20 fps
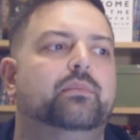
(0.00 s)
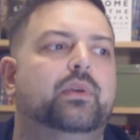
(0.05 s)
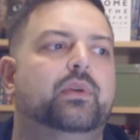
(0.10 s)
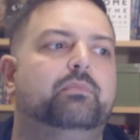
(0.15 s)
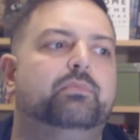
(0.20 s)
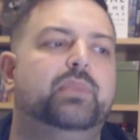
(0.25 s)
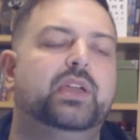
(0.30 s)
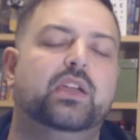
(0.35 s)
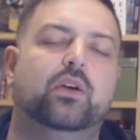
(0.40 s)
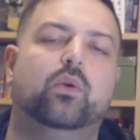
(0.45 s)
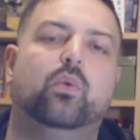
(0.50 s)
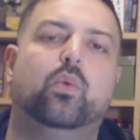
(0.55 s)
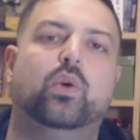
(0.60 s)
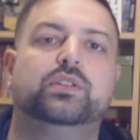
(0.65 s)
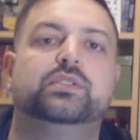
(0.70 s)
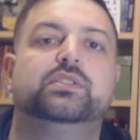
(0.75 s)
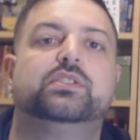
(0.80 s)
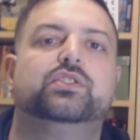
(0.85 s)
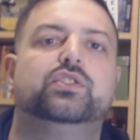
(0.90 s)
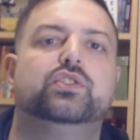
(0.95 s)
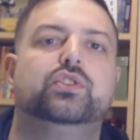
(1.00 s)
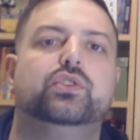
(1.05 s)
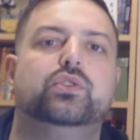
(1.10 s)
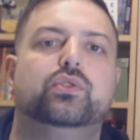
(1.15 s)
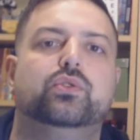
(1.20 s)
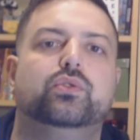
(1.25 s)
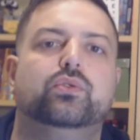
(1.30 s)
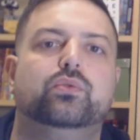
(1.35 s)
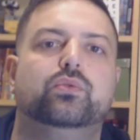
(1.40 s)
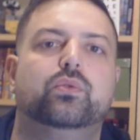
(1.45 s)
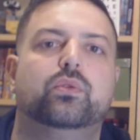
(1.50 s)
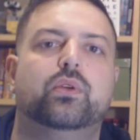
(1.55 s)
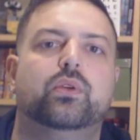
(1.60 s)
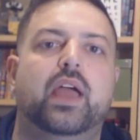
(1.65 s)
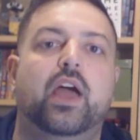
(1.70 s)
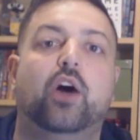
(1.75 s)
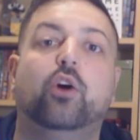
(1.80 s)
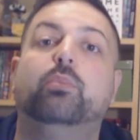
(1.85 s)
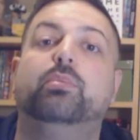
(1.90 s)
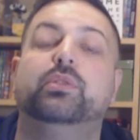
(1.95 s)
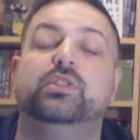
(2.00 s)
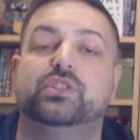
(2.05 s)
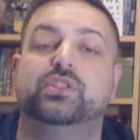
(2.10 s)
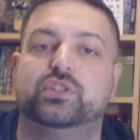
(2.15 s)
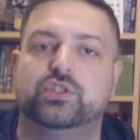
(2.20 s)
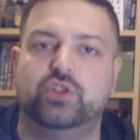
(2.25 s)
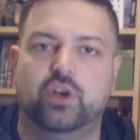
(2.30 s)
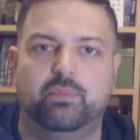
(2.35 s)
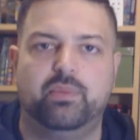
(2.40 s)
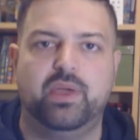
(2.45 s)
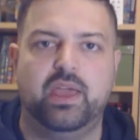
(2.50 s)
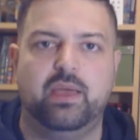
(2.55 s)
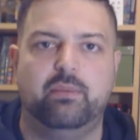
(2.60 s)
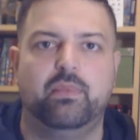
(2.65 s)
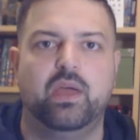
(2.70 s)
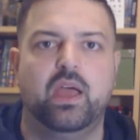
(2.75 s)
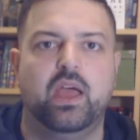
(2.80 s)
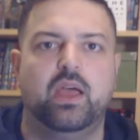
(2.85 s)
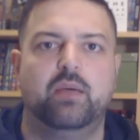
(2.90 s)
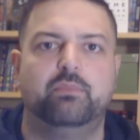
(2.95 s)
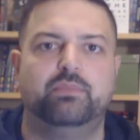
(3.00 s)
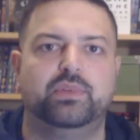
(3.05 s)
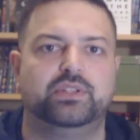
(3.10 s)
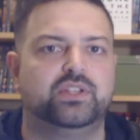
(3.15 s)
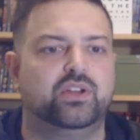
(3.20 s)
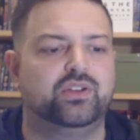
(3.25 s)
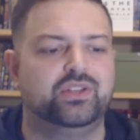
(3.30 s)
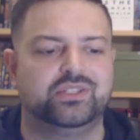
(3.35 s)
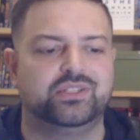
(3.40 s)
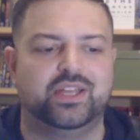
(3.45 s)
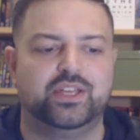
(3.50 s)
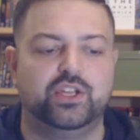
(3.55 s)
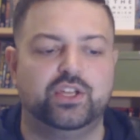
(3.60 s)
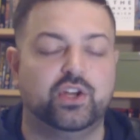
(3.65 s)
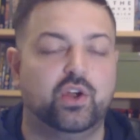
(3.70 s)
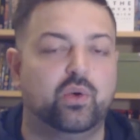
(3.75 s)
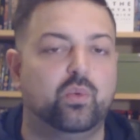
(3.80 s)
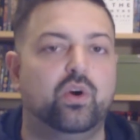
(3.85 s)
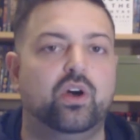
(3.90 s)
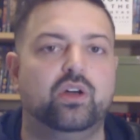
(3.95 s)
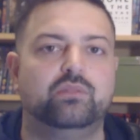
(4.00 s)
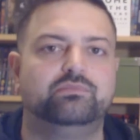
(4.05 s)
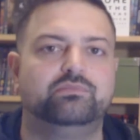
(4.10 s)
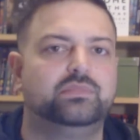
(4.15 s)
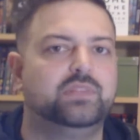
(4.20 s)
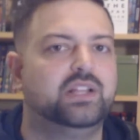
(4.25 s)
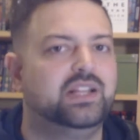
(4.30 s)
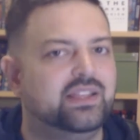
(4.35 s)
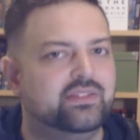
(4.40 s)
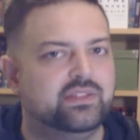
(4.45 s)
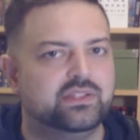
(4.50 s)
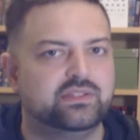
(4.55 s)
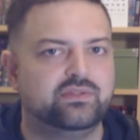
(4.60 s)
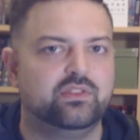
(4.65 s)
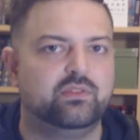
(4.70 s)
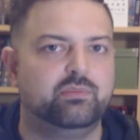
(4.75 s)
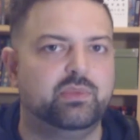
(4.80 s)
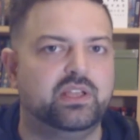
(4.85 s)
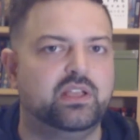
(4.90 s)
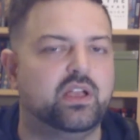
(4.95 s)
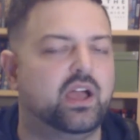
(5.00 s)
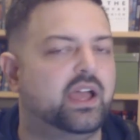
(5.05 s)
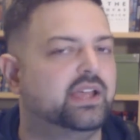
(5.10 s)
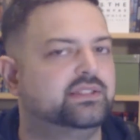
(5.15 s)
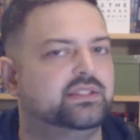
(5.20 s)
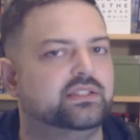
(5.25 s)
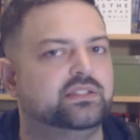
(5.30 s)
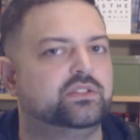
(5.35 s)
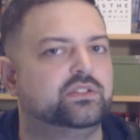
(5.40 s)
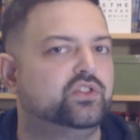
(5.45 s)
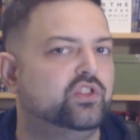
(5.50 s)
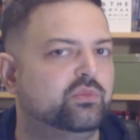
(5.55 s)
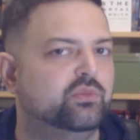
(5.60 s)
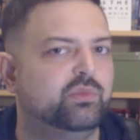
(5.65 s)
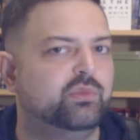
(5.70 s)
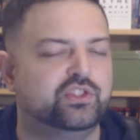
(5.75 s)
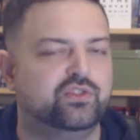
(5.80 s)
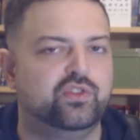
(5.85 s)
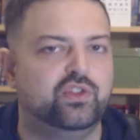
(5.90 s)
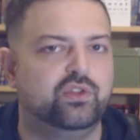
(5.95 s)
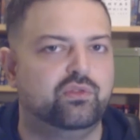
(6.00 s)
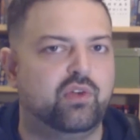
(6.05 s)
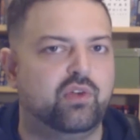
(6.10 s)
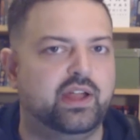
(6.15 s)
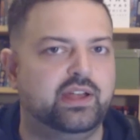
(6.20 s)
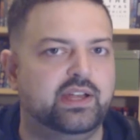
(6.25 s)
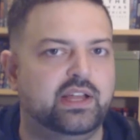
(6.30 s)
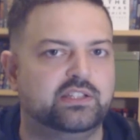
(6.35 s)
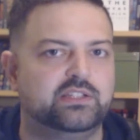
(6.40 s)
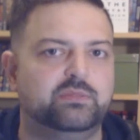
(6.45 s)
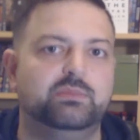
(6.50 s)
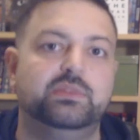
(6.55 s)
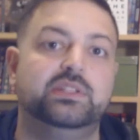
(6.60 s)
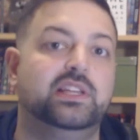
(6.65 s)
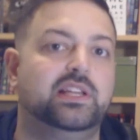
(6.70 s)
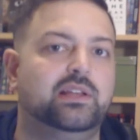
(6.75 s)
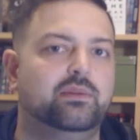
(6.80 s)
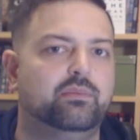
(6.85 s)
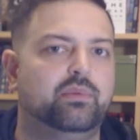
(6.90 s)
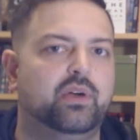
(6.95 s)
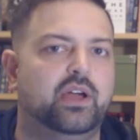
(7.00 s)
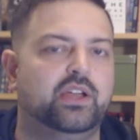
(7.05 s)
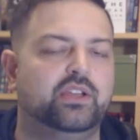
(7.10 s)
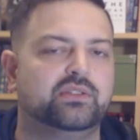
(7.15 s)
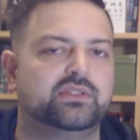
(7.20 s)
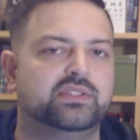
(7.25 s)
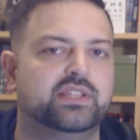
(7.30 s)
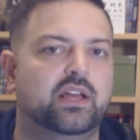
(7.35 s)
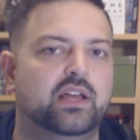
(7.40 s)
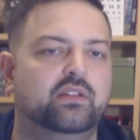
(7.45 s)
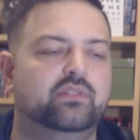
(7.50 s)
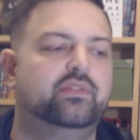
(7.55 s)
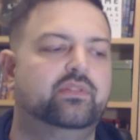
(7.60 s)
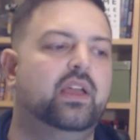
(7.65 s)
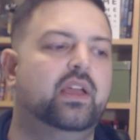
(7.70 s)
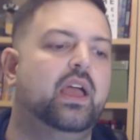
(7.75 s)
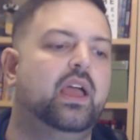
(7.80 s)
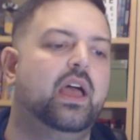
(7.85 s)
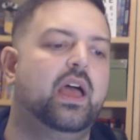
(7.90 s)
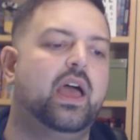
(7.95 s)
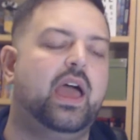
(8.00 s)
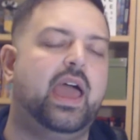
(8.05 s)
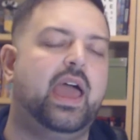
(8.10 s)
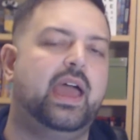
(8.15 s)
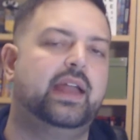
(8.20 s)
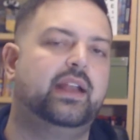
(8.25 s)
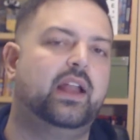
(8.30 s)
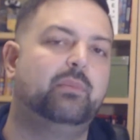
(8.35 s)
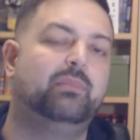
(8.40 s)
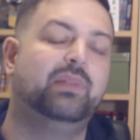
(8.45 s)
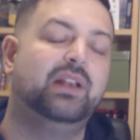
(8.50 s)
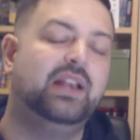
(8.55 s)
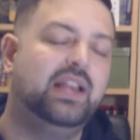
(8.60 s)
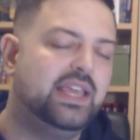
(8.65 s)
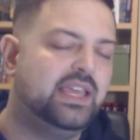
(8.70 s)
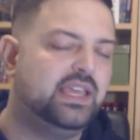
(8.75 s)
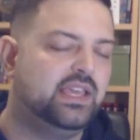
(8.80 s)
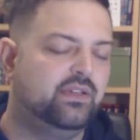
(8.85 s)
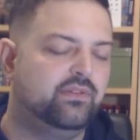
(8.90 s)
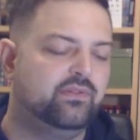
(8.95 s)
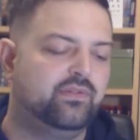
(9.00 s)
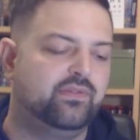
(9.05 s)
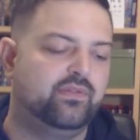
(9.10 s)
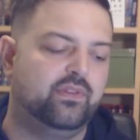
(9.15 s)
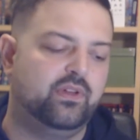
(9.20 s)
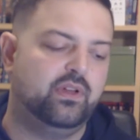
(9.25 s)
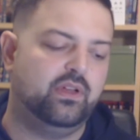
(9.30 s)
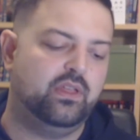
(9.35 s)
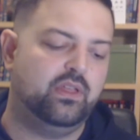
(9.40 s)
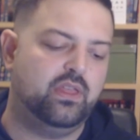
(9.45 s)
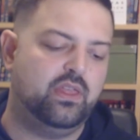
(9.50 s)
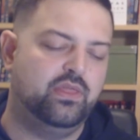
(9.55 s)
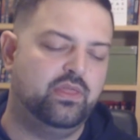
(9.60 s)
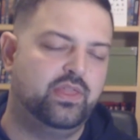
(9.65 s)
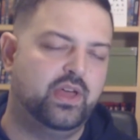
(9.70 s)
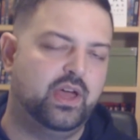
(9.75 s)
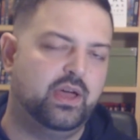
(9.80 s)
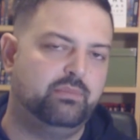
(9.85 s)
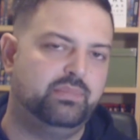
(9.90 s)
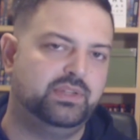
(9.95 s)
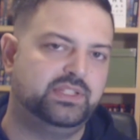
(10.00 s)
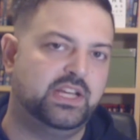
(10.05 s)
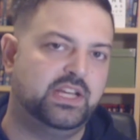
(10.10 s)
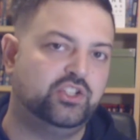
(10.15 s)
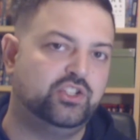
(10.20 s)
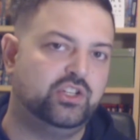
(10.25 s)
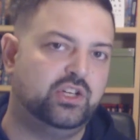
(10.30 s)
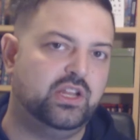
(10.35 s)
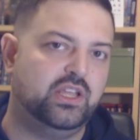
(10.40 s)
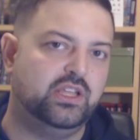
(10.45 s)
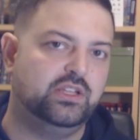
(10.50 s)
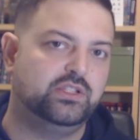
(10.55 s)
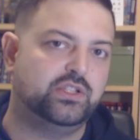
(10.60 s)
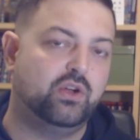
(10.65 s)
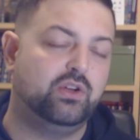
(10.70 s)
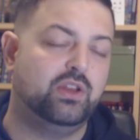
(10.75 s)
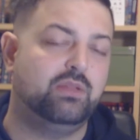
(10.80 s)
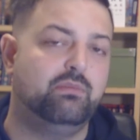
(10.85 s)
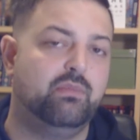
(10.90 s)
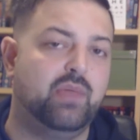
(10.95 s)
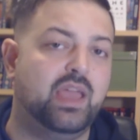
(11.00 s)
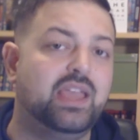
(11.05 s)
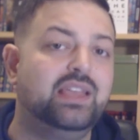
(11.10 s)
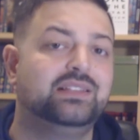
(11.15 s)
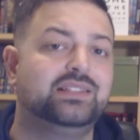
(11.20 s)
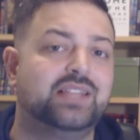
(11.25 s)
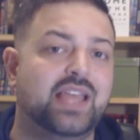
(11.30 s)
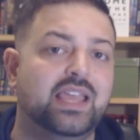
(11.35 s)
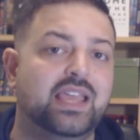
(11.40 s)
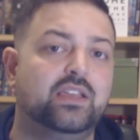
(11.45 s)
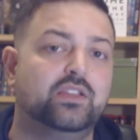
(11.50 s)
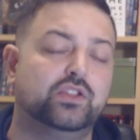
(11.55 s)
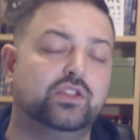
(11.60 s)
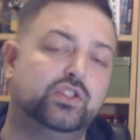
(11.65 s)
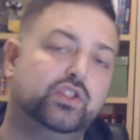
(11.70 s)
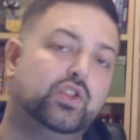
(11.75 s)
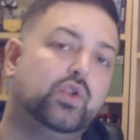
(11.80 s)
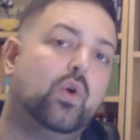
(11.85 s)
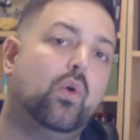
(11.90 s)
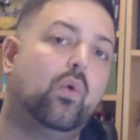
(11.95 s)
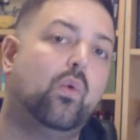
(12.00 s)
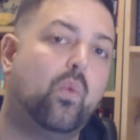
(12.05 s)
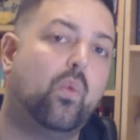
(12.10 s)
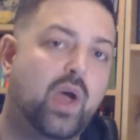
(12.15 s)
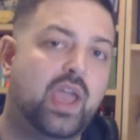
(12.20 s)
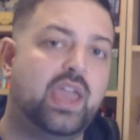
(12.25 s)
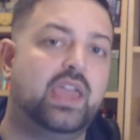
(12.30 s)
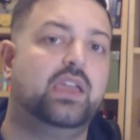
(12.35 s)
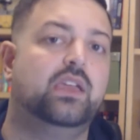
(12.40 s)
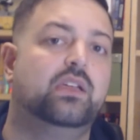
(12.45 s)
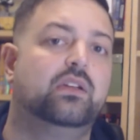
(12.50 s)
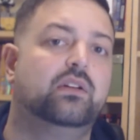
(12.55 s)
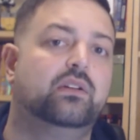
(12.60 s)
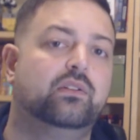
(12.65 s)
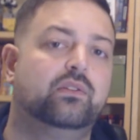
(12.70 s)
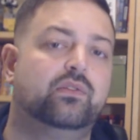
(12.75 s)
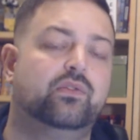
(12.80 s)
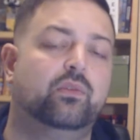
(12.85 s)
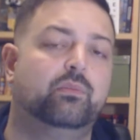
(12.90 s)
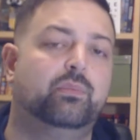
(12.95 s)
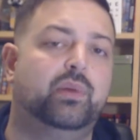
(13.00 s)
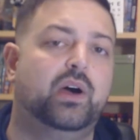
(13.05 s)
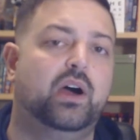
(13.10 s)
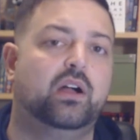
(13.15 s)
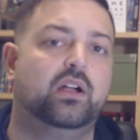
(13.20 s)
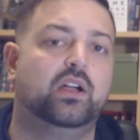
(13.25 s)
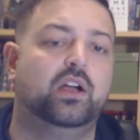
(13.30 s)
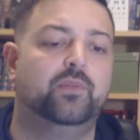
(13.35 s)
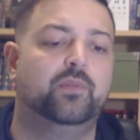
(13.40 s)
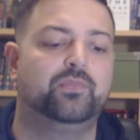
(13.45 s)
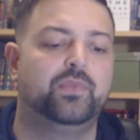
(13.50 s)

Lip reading: Peter wants to help and stop him, but Tony's like, you know what? Leave this for the big guys. This is too much for you right now to be dealing by yourself. And I believe that potentially Tony may take the suit away from Parker.